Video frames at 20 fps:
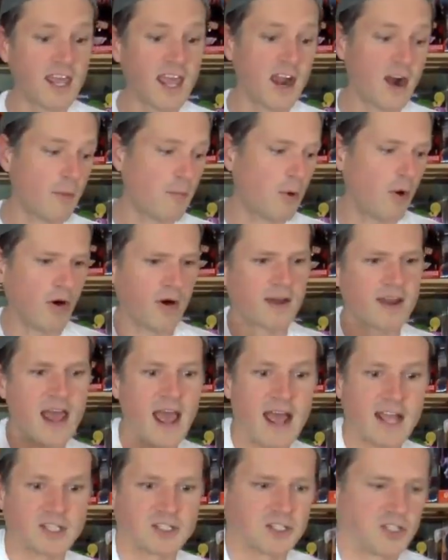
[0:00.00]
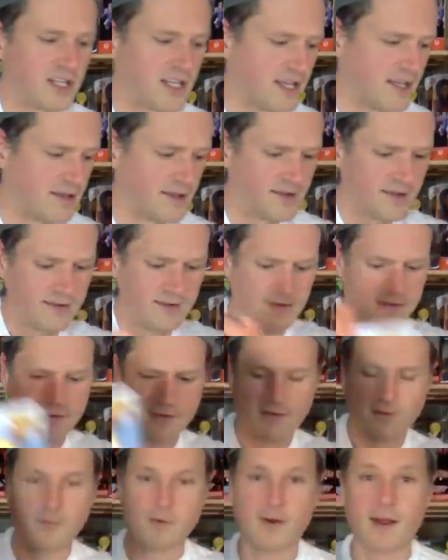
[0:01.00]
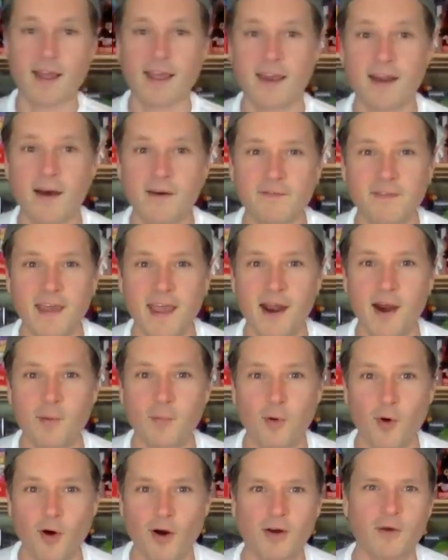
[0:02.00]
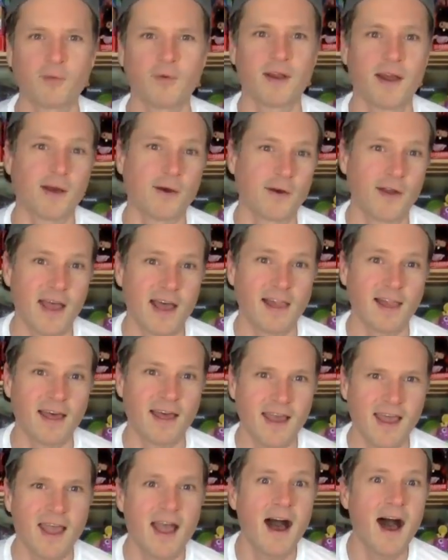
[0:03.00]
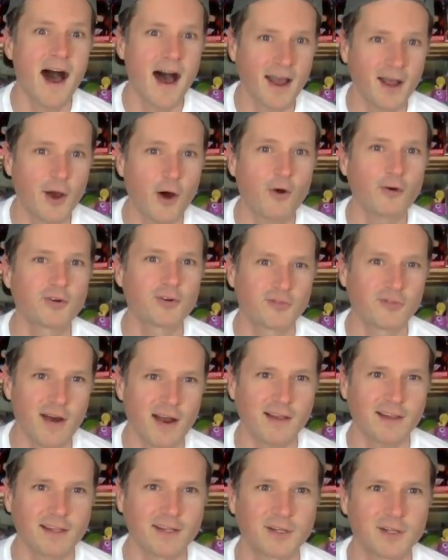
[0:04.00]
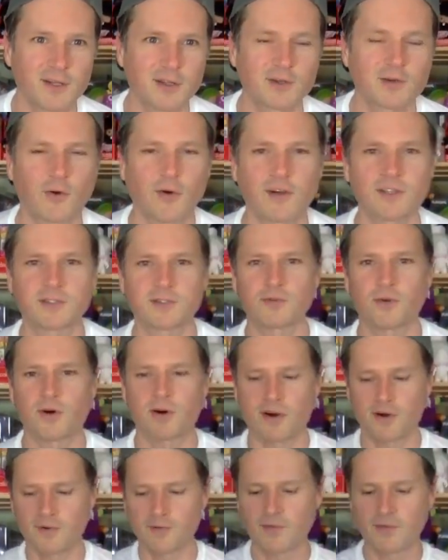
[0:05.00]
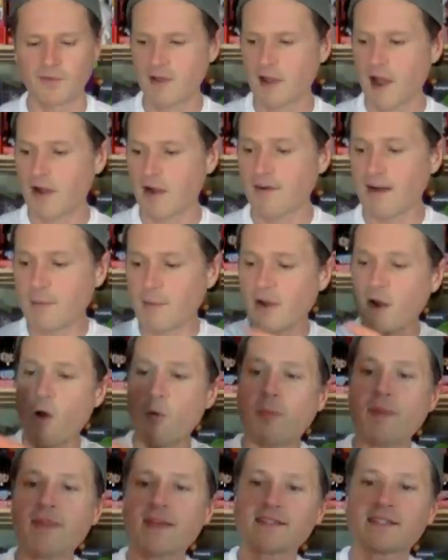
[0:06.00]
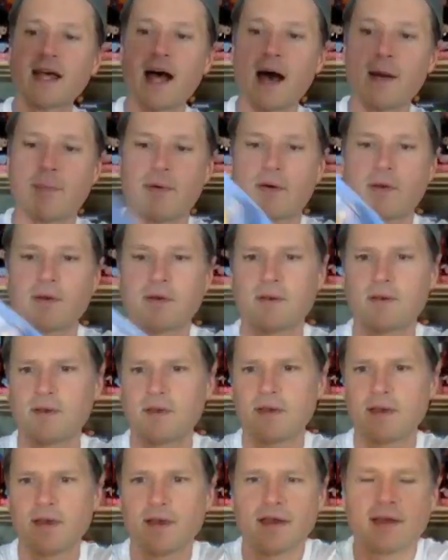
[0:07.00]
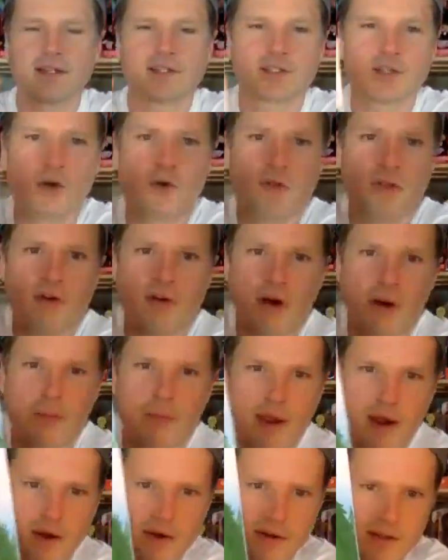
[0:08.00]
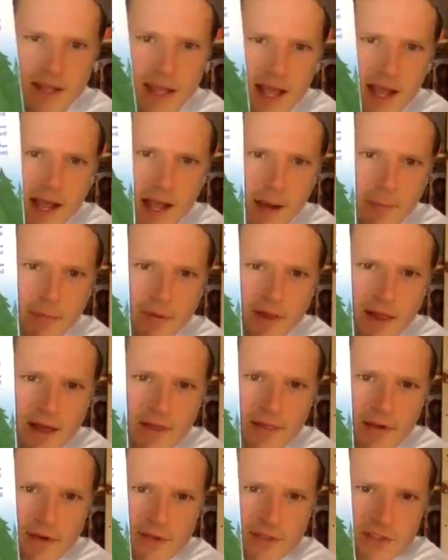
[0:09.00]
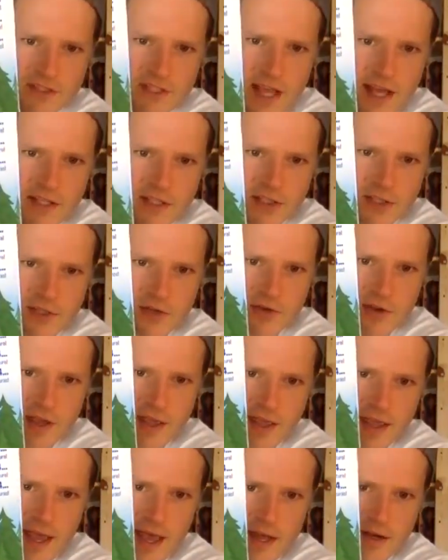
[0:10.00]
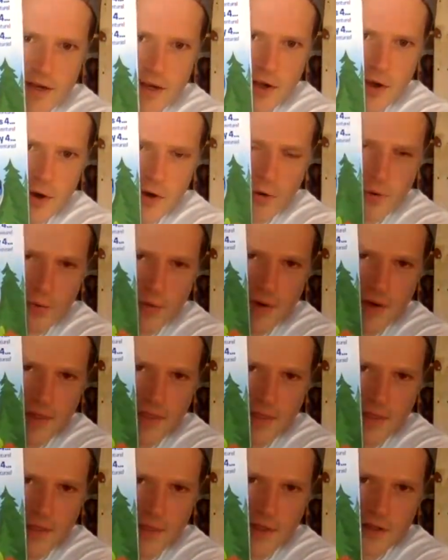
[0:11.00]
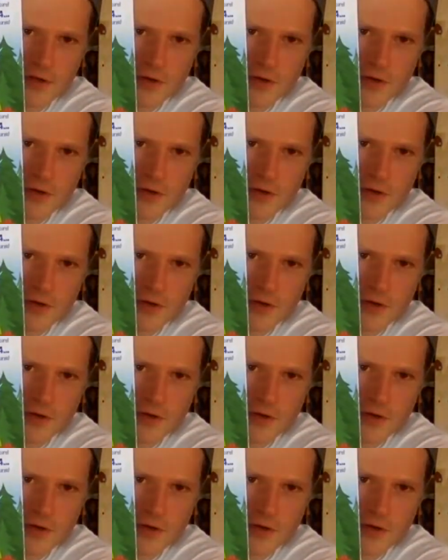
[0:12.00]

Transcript: airport, actually. When I get off the airport, when I go to LA, I go directly to the toy store. All right, I'm going to open these up. So there are apparently a couple other sets you can get with the